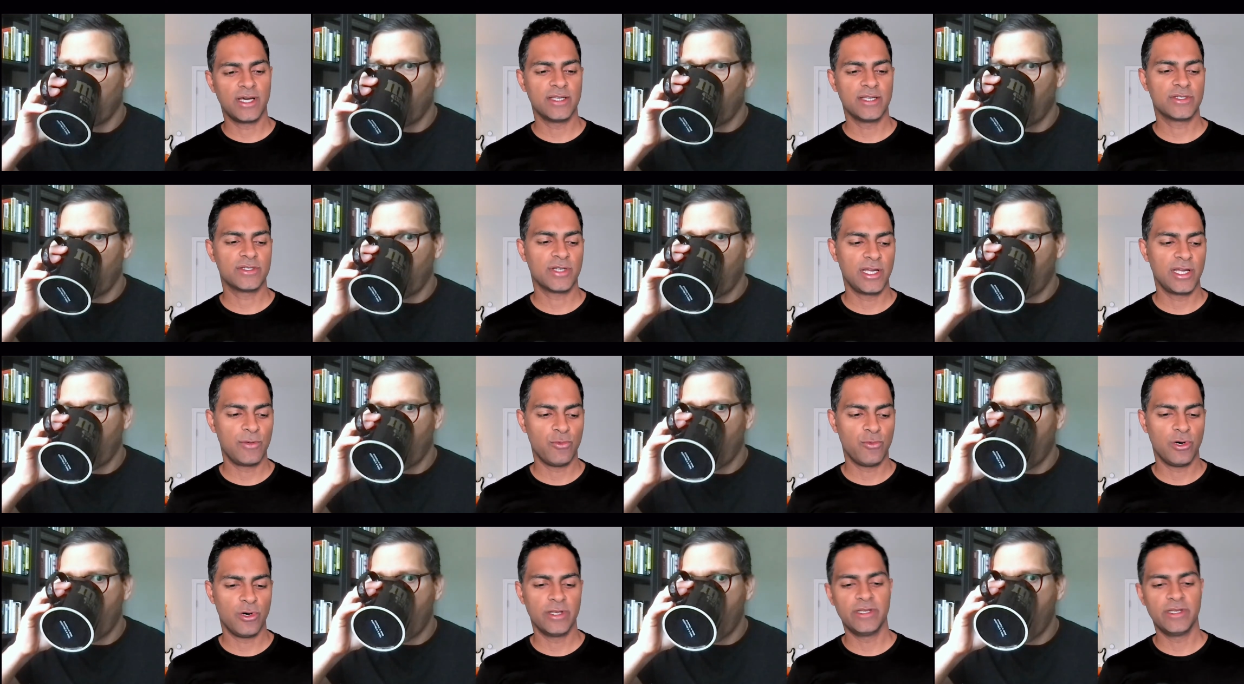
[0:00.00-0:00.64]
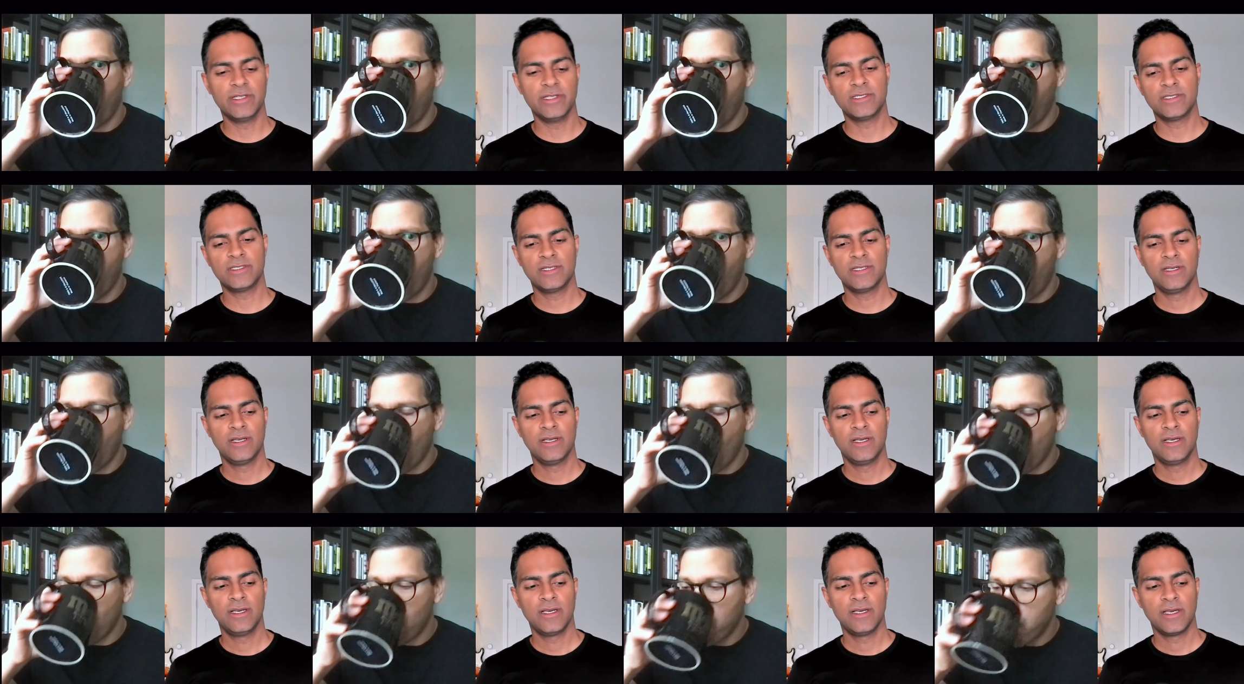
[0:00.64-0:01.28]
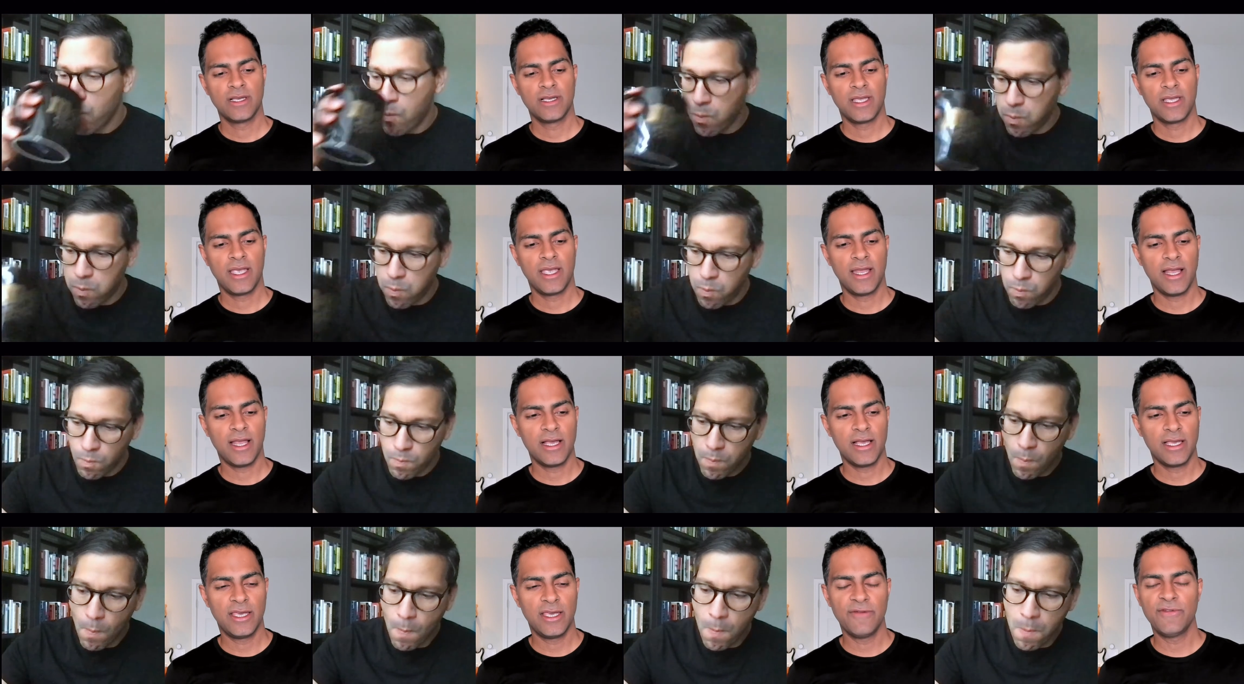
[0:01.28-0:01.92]
Speaker 1: right? One is, can I
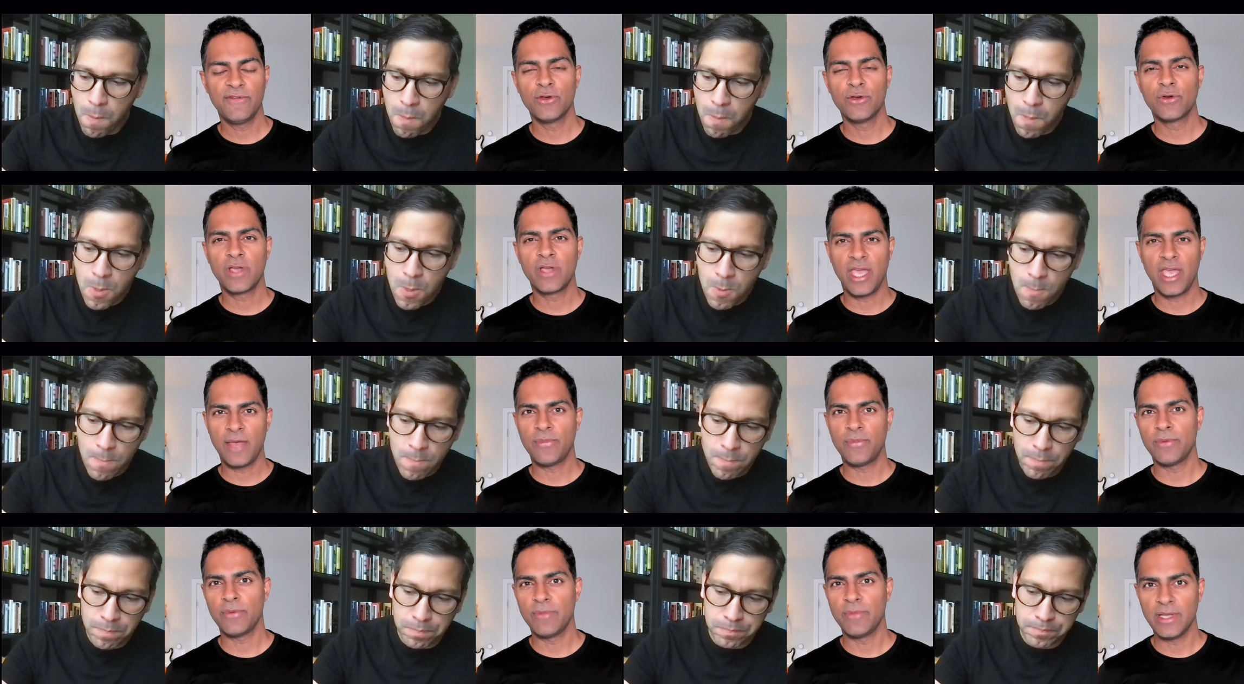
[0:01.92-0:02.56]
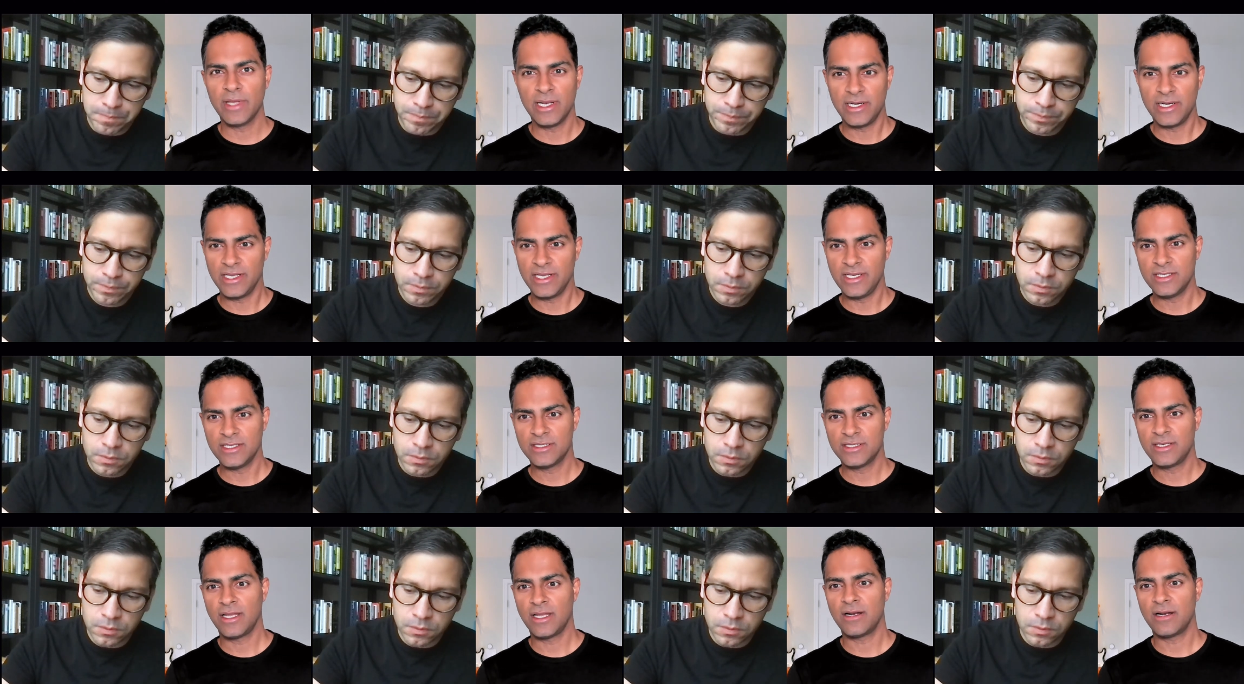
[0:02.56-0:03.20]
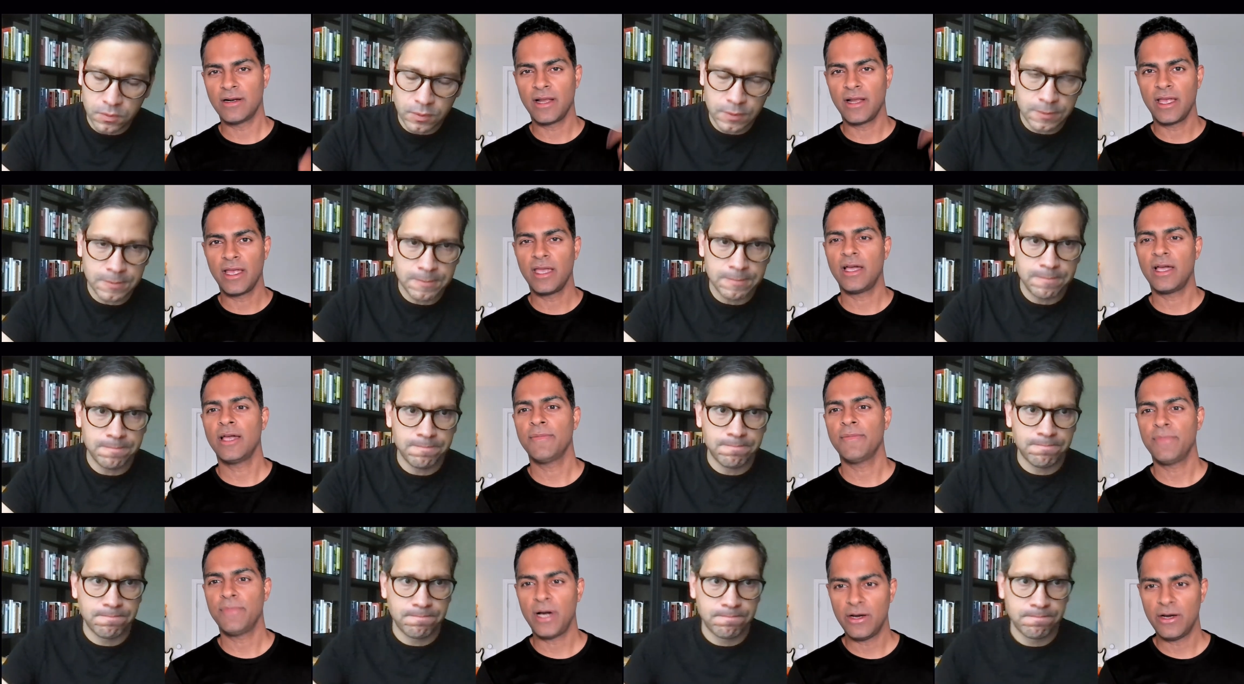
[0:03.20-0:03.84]
give you capabilities that are A I
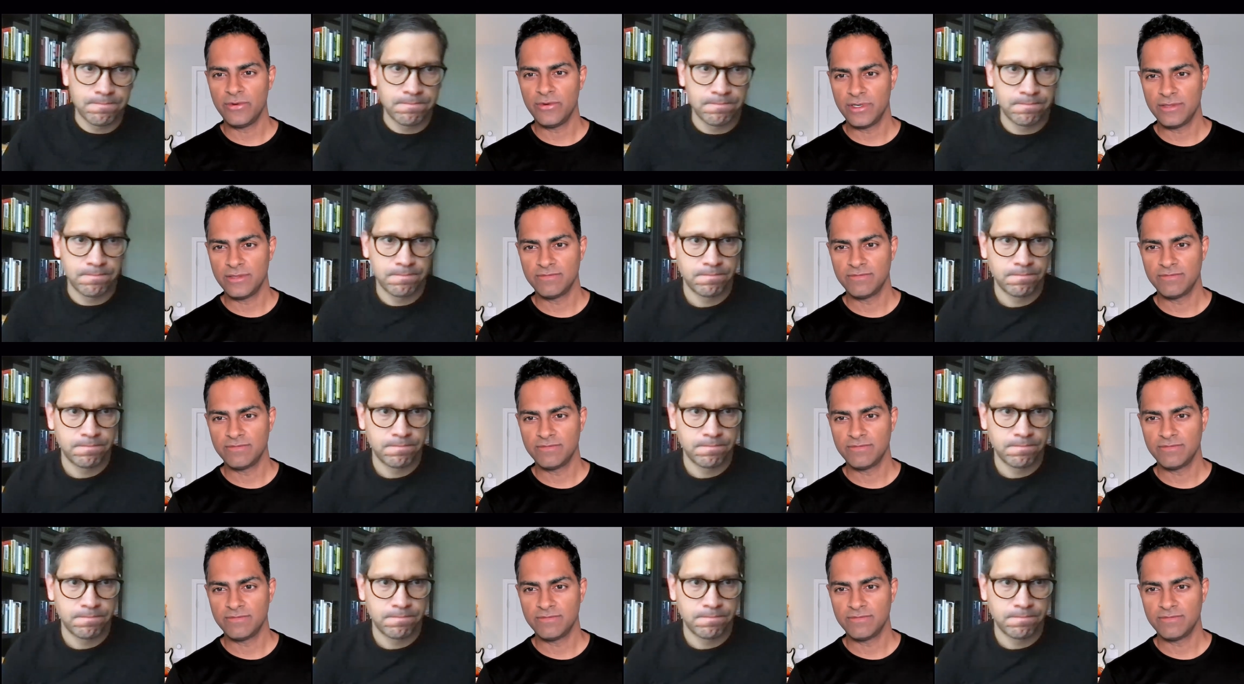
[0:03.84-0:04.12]
powered,